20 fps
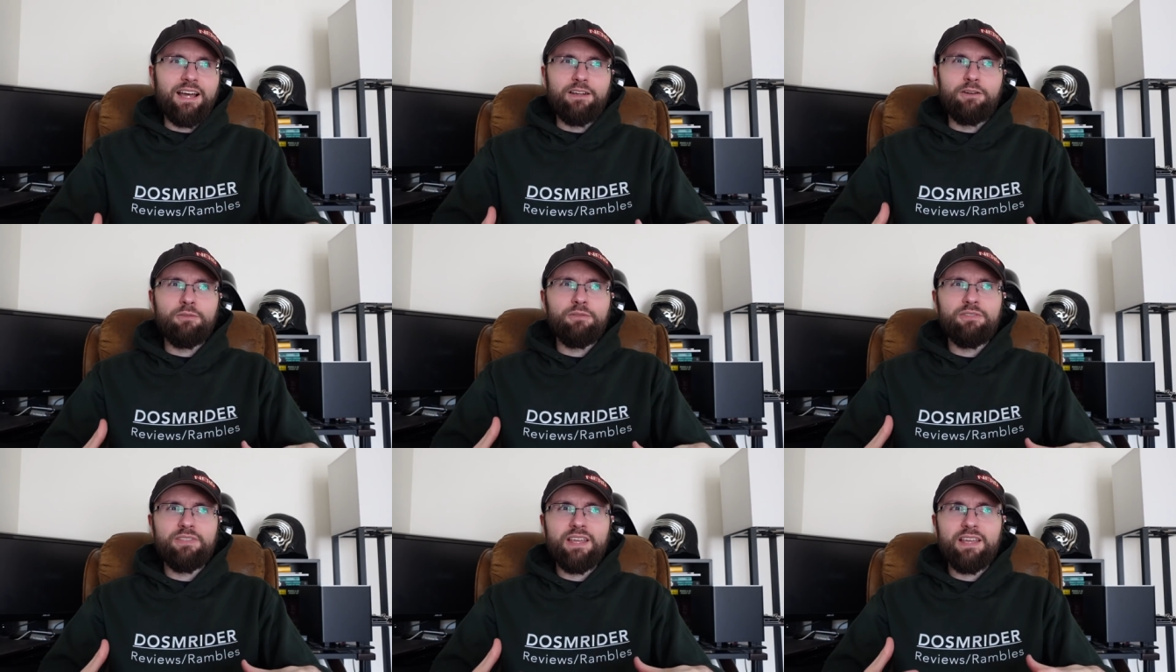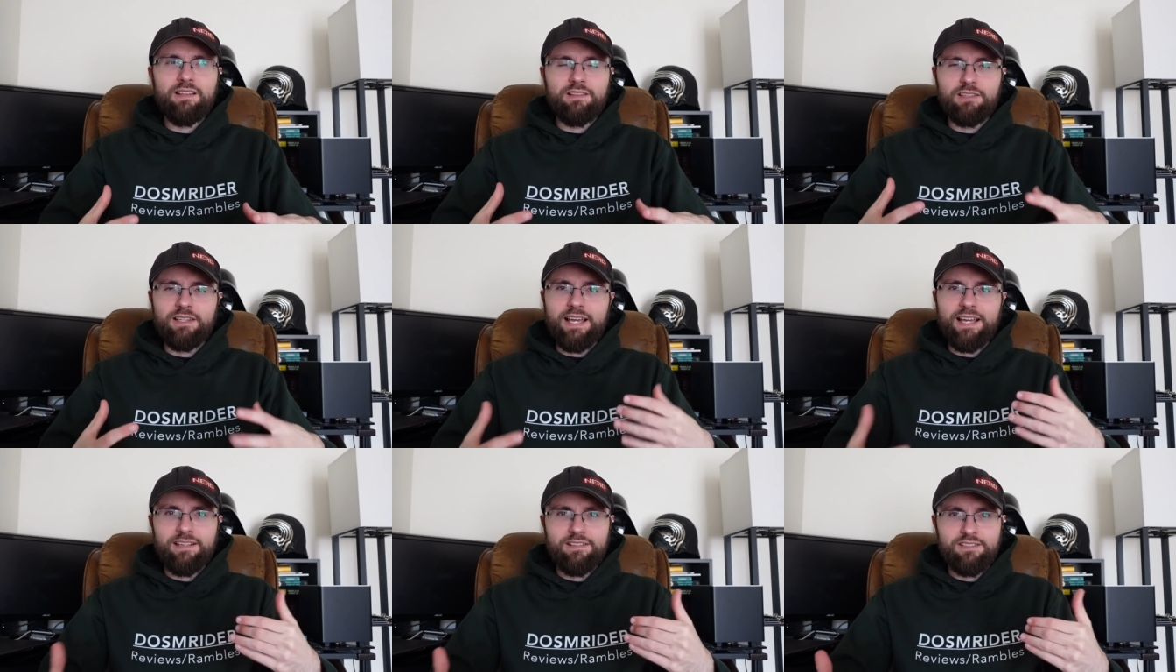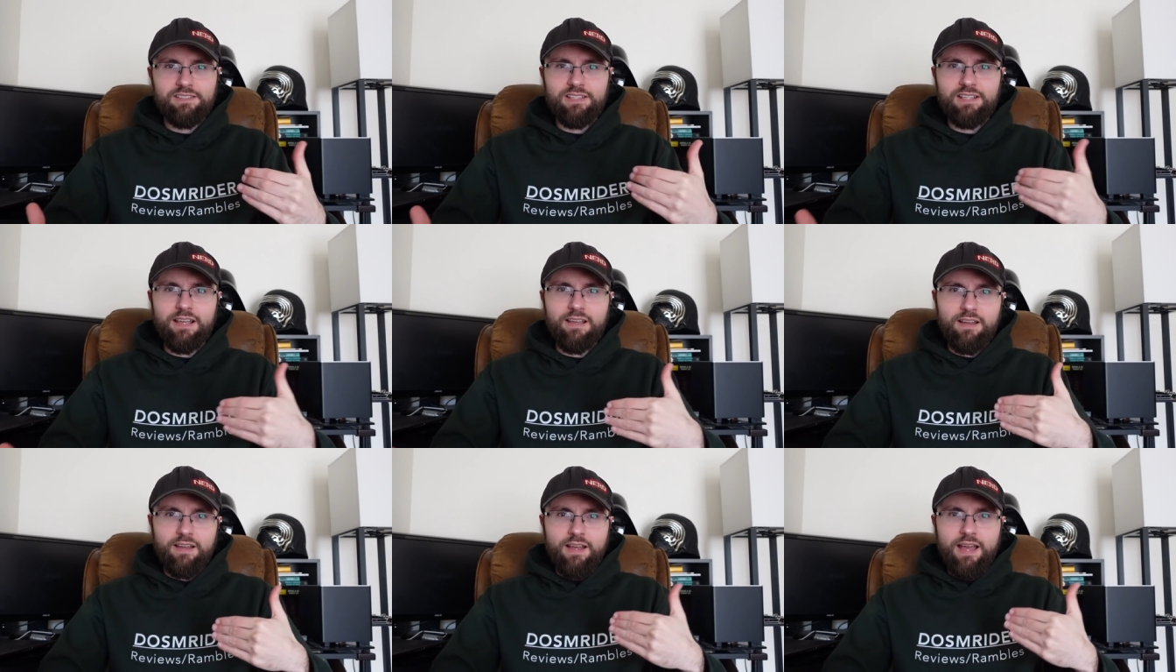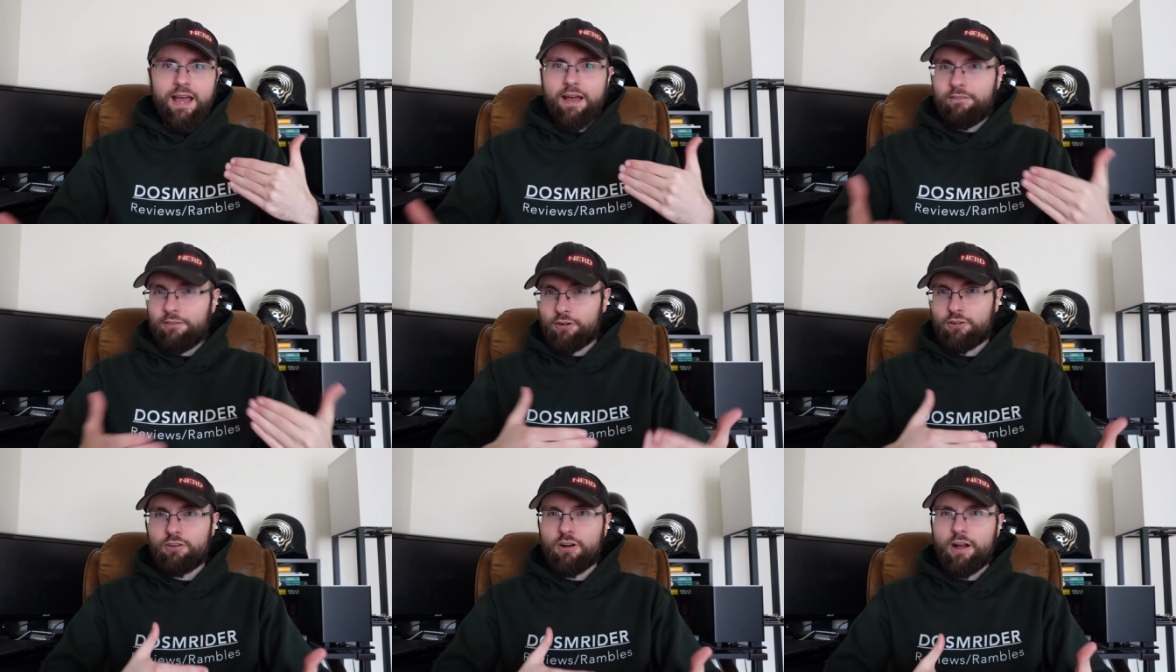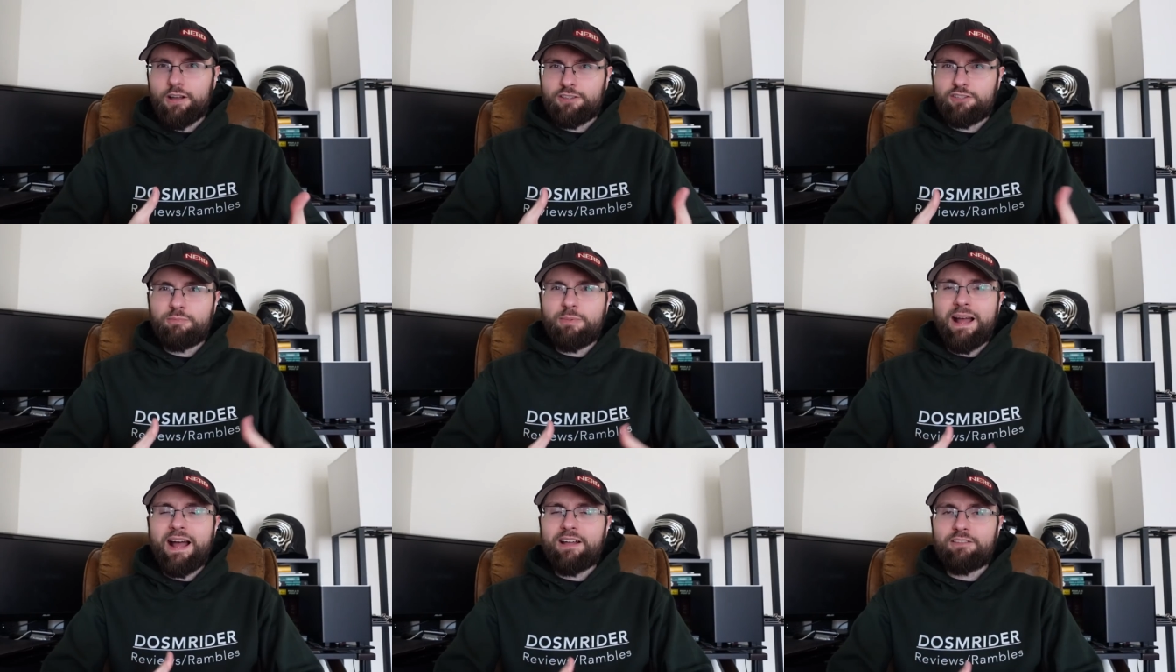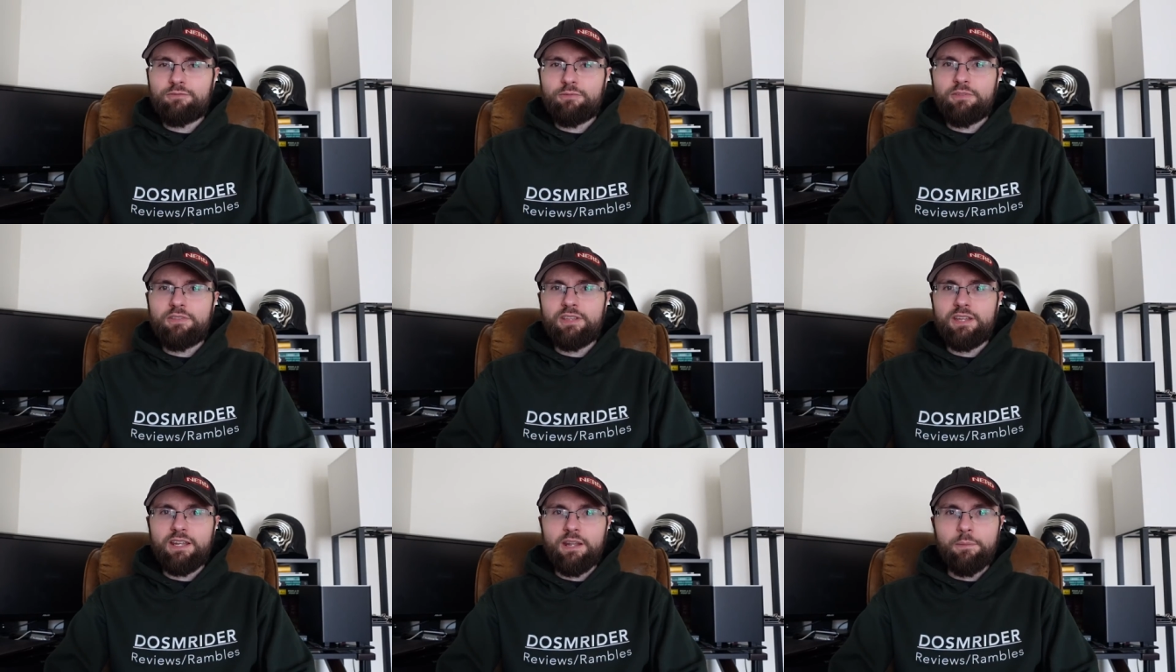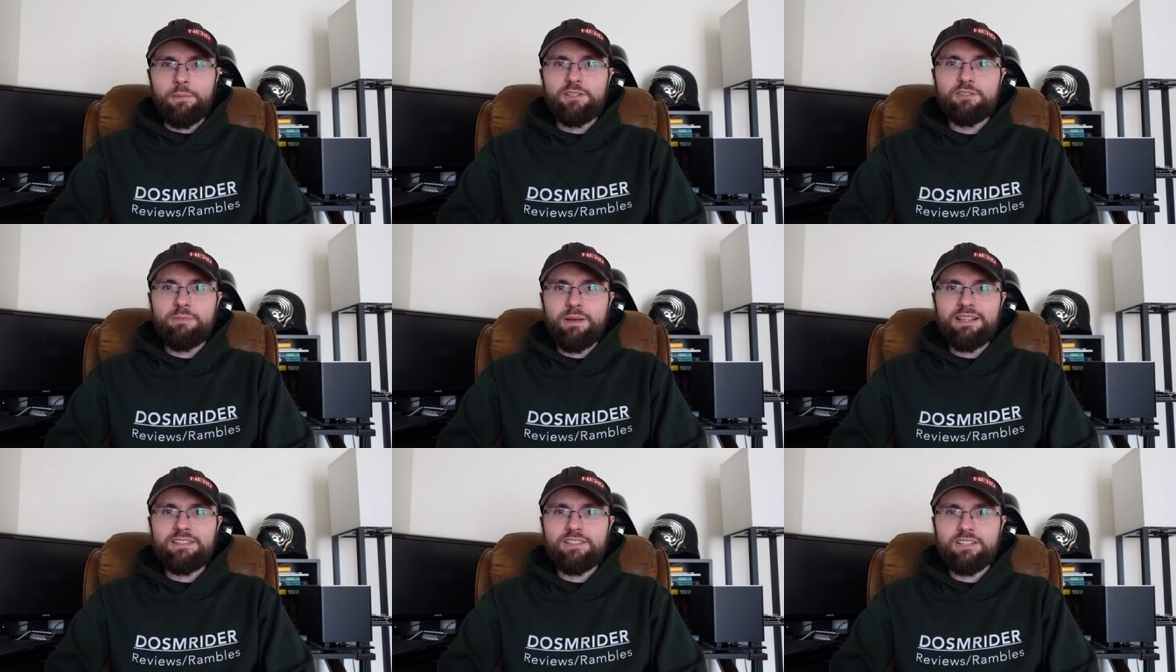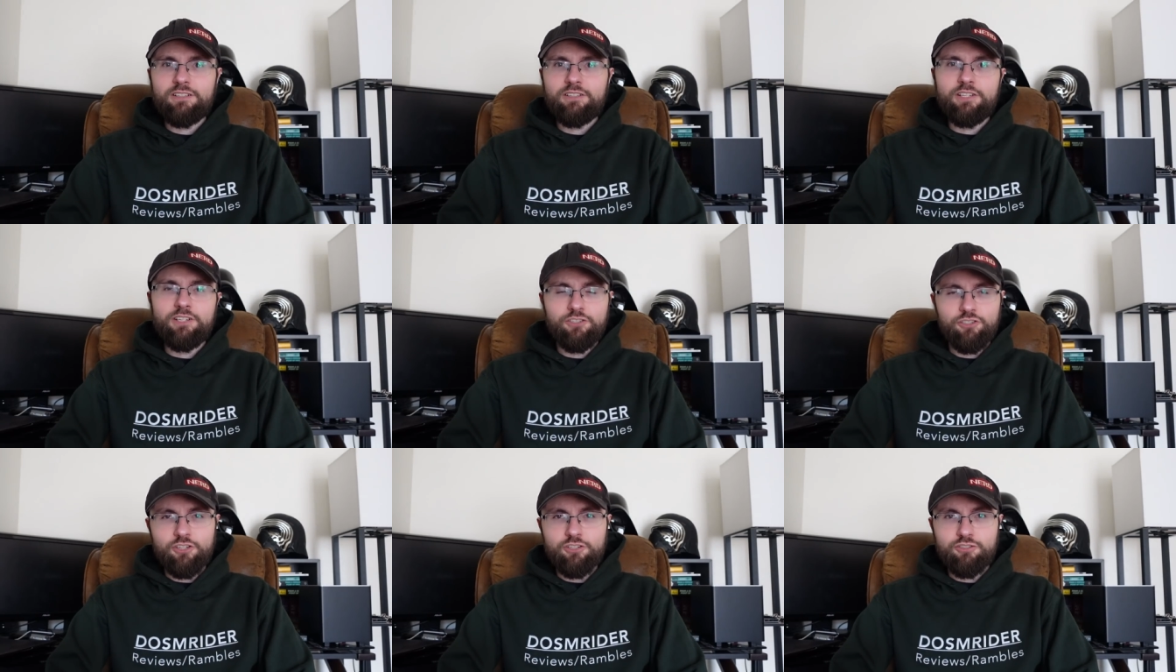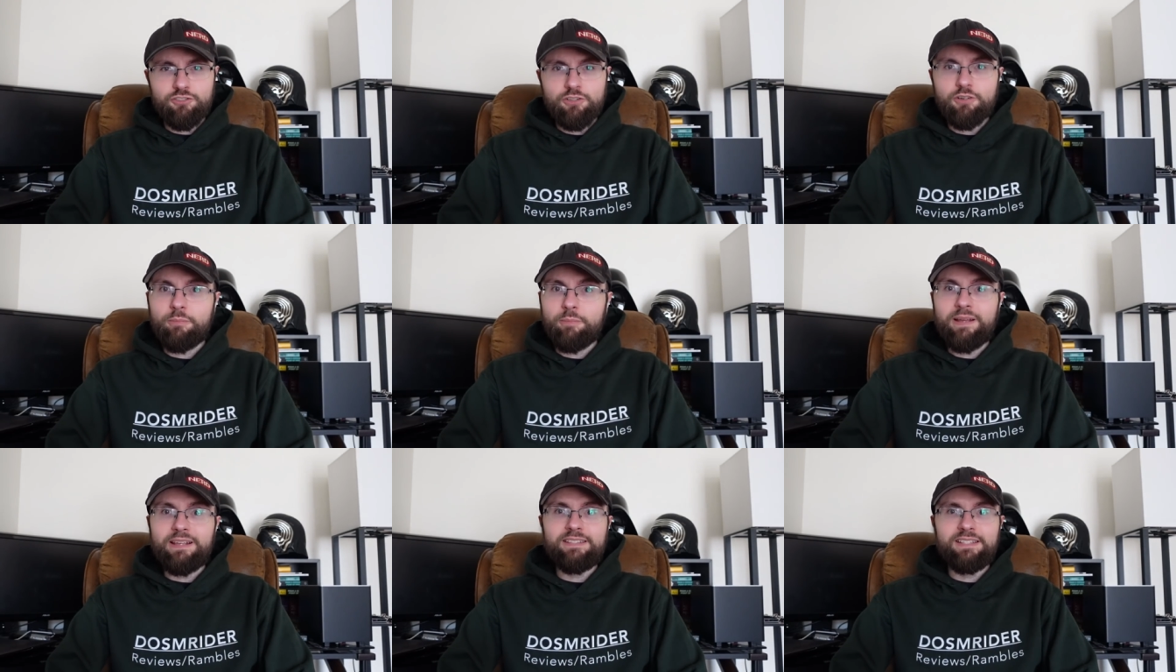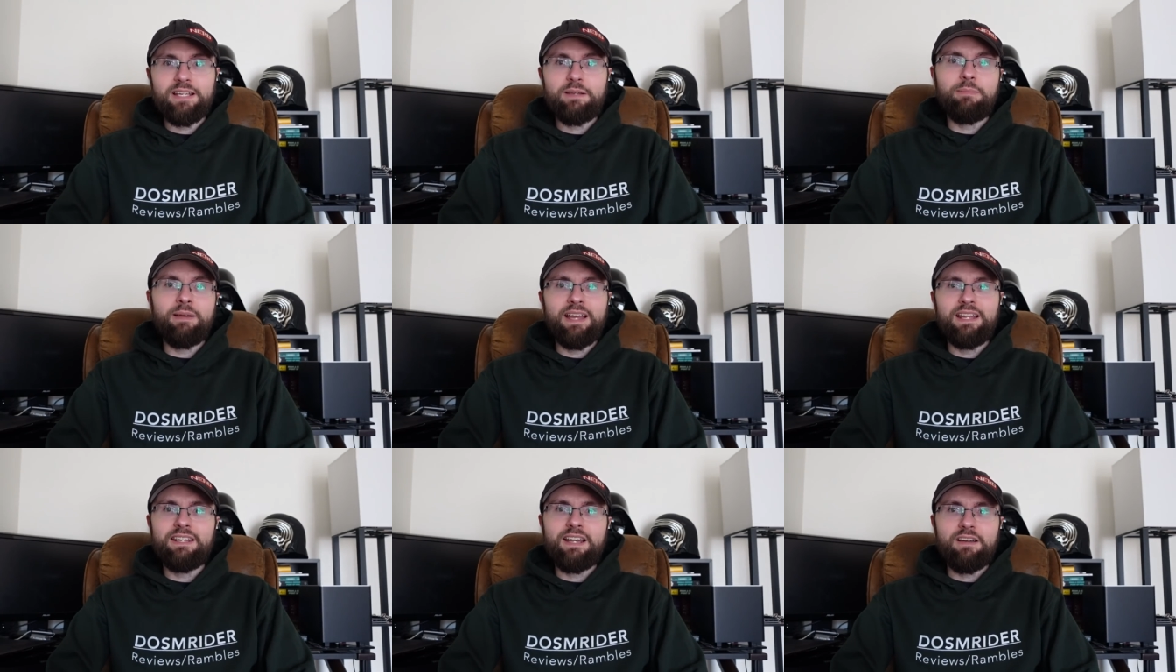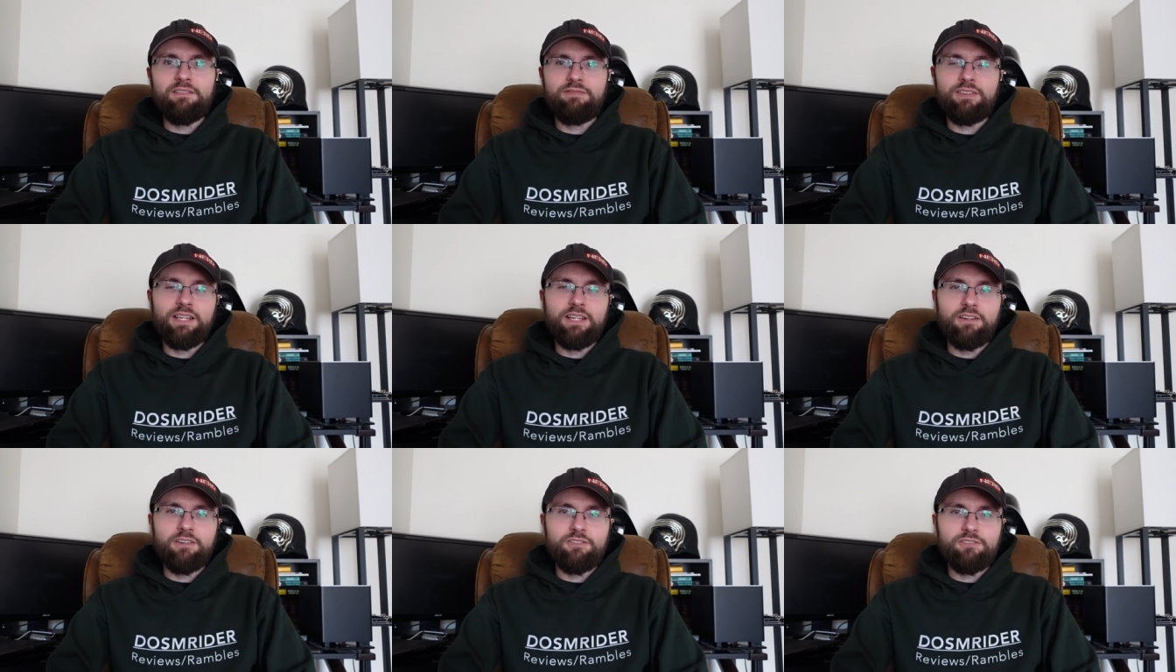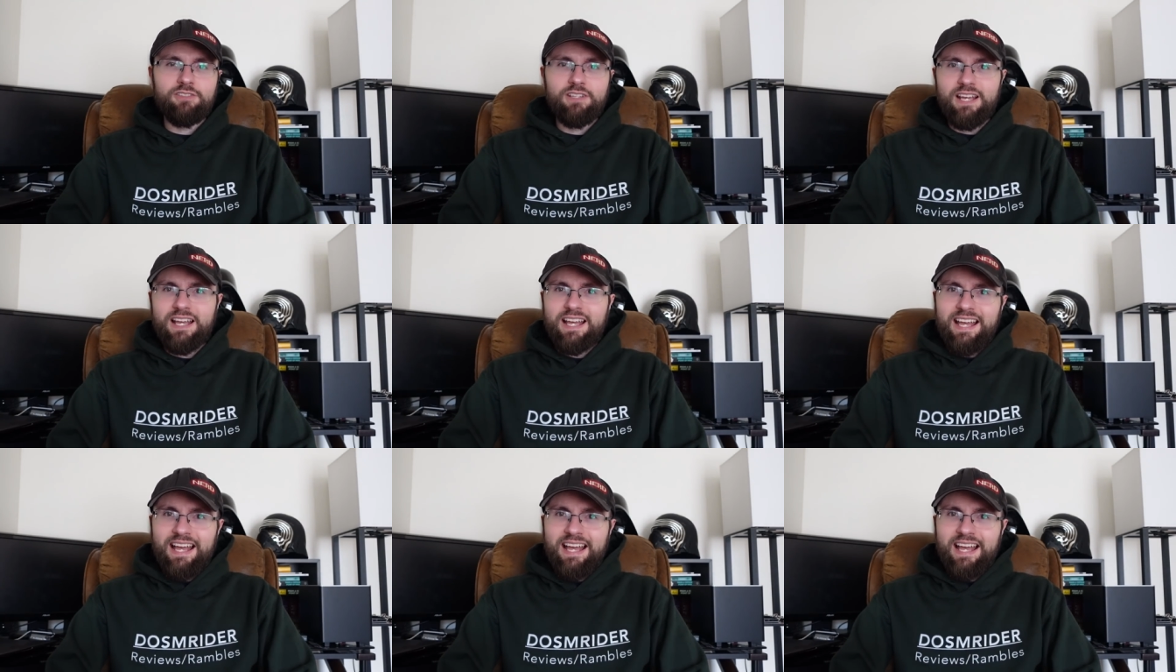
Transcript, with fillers: I don't think Legacy ever crossed paths with it. It was basically just your basic Bandai figures.